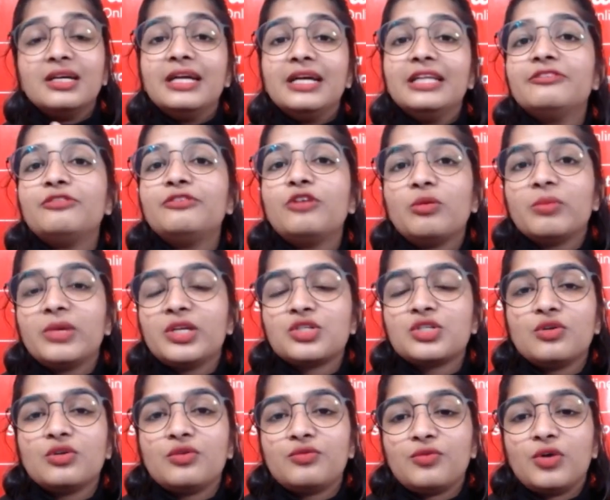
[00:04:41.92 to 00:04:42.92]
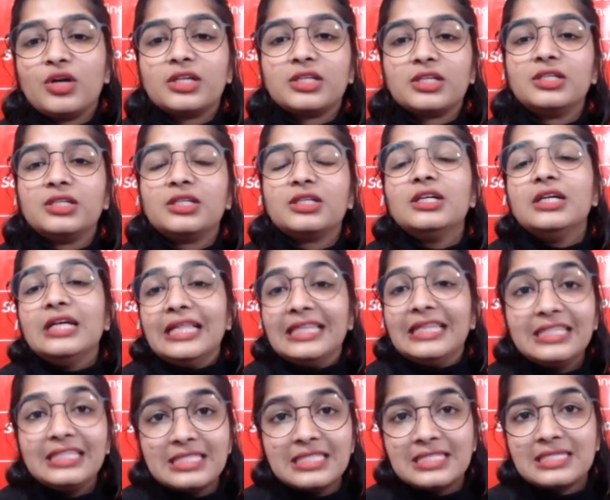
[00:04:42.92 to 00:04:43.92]
in the formation of water,
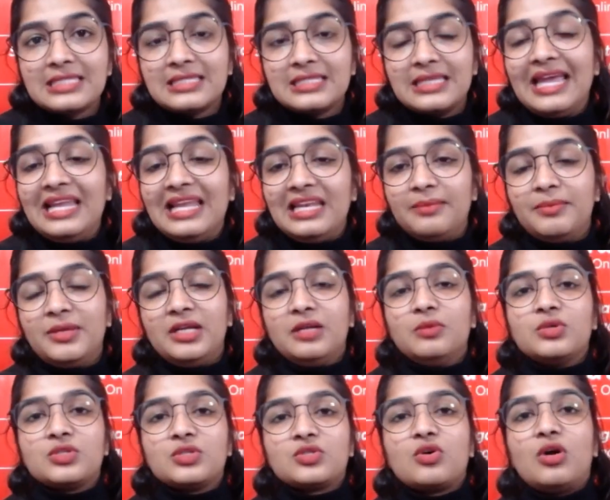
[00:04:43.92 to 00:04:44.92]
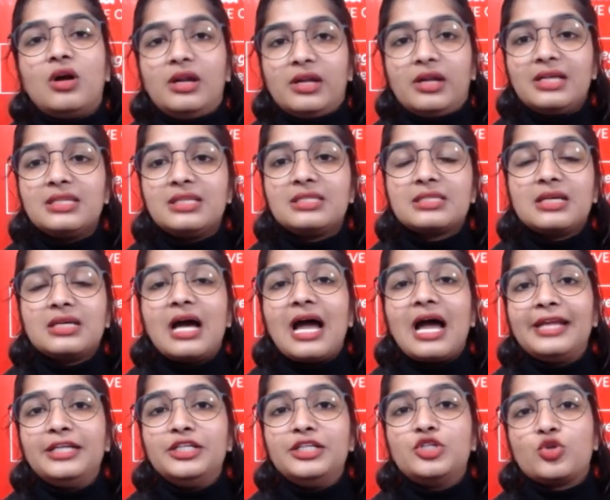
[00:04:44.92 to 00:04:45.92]
this element was called as
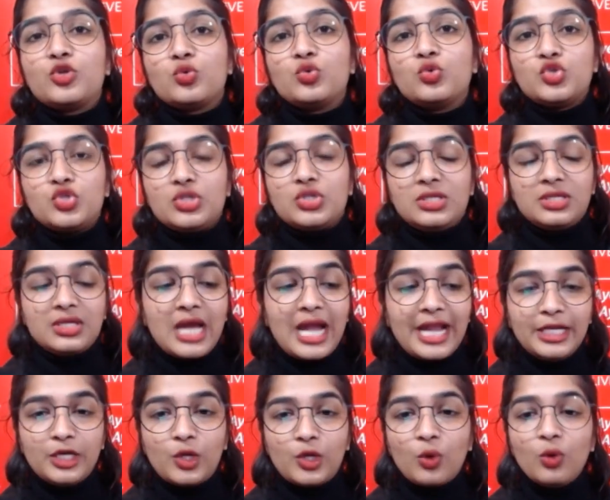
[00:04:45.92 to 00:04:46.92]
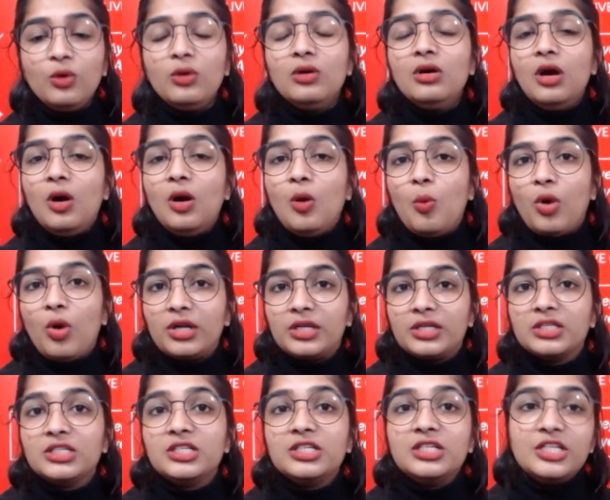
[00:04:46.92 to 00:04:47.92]
hydrogen. Hydro,
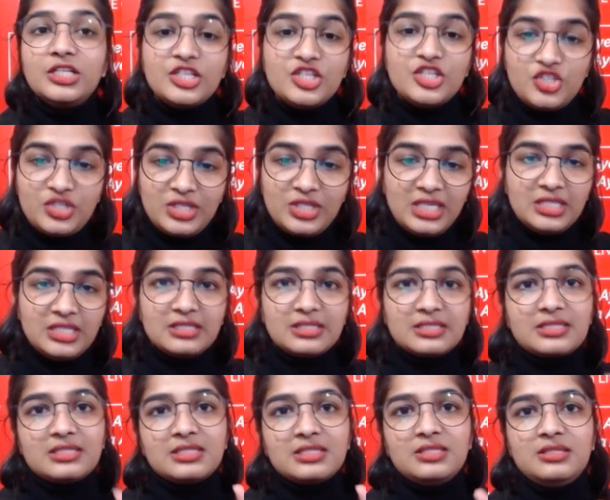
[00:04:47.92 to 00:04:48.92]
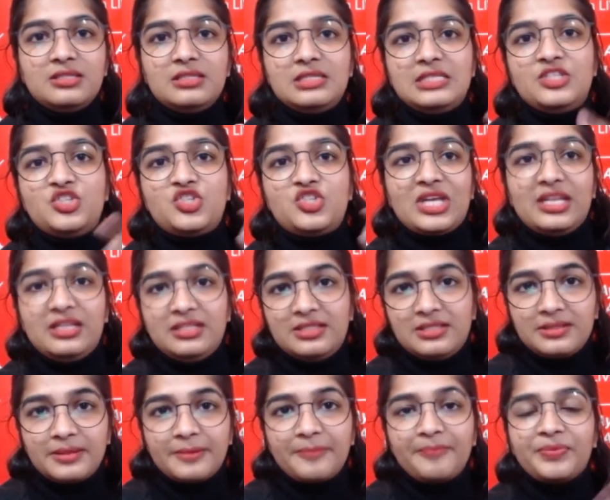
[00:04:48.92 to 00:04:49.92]
water, genes.
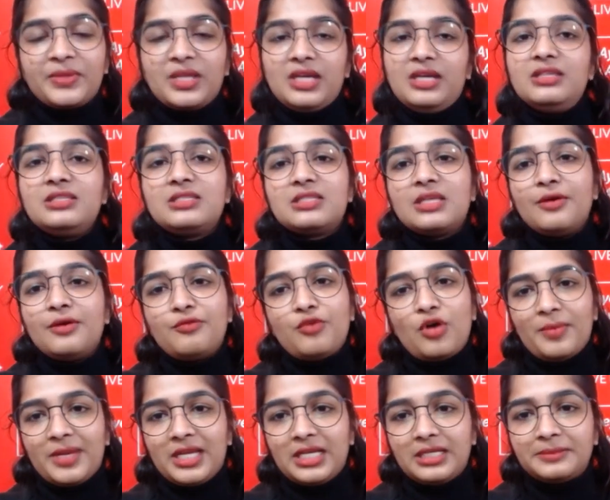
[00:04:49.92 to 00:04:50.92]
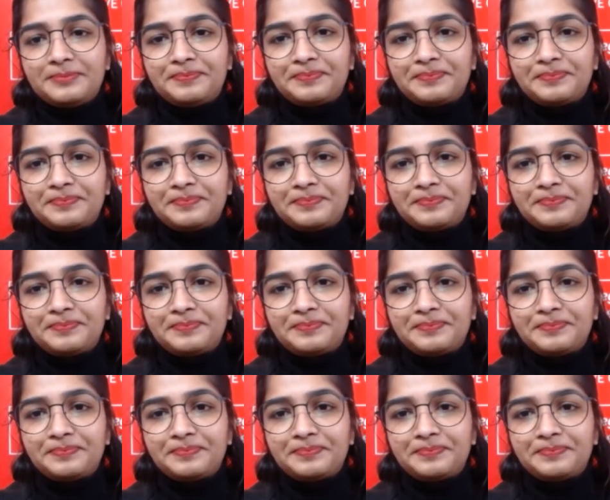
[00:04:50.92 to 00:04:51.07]
Gen is forming.